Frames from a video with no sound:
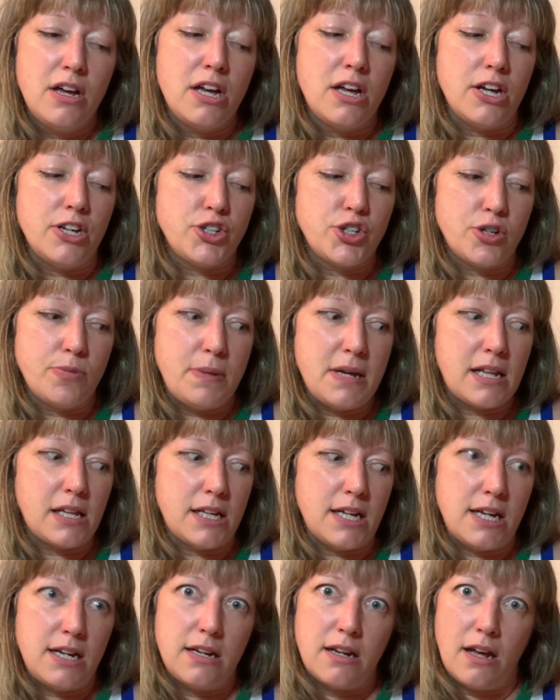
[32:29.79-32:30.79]
It should be
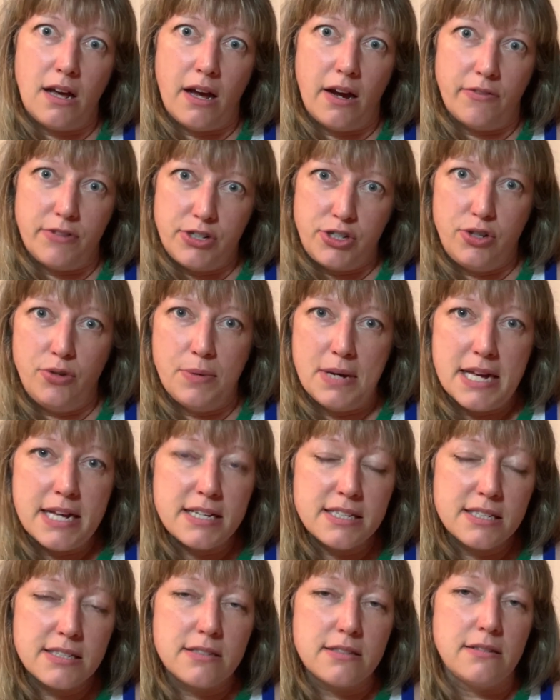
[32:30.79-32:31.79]
cleaned every 2
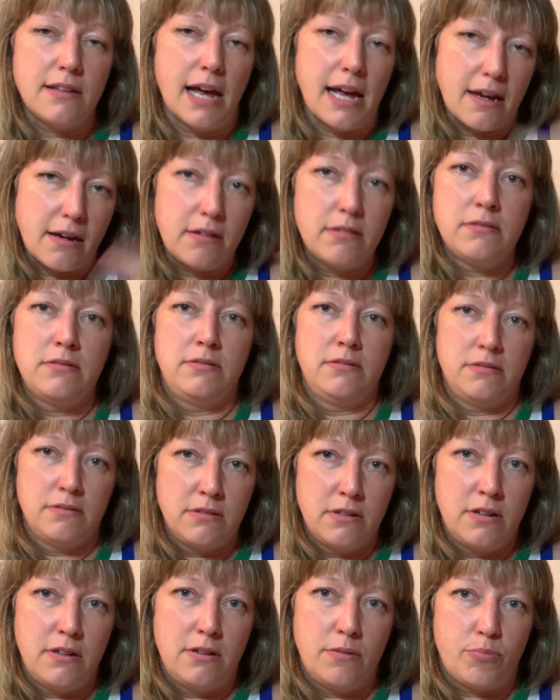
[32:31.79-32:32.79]
weeks, like
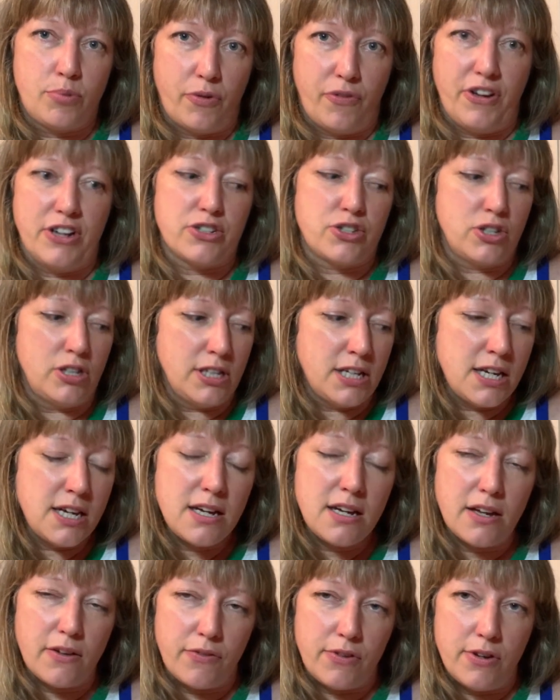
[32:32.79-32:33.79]
professionally.
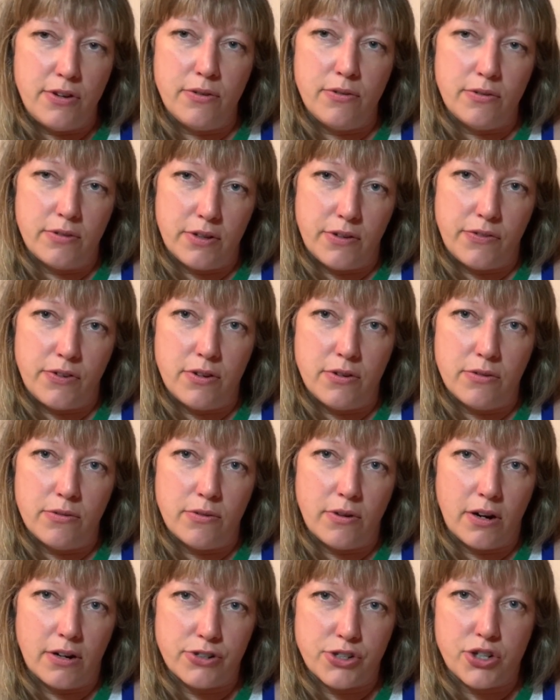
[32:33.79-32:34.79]
If you
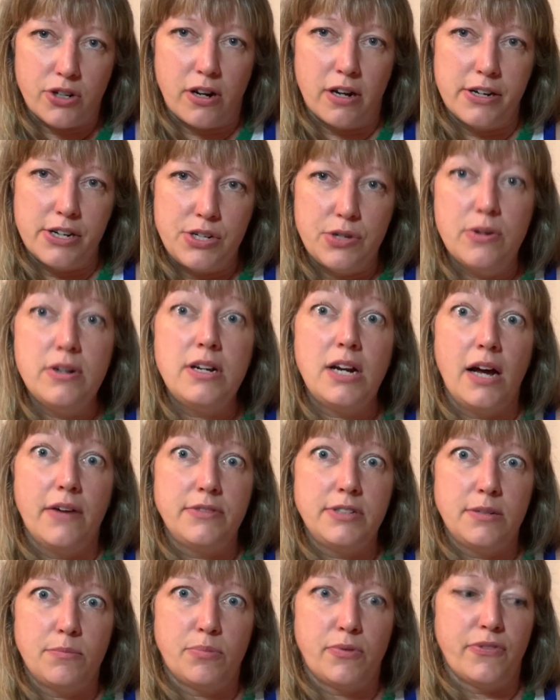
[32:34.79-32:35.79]
aren't sure how to do it, have it
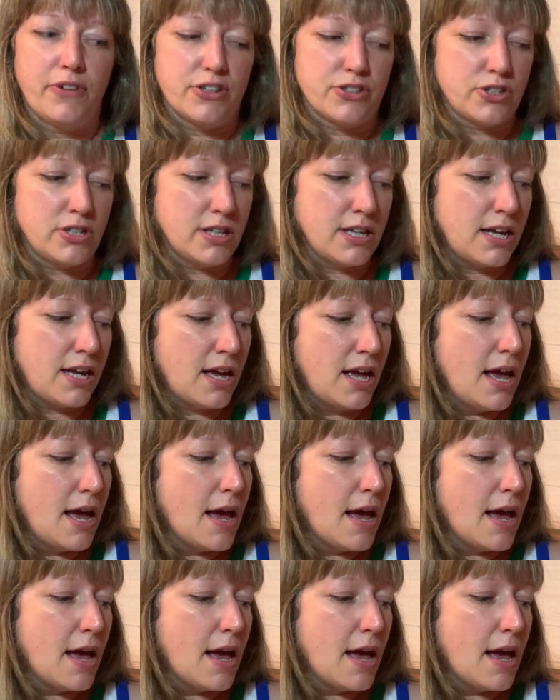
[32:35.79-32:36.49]
done professionally.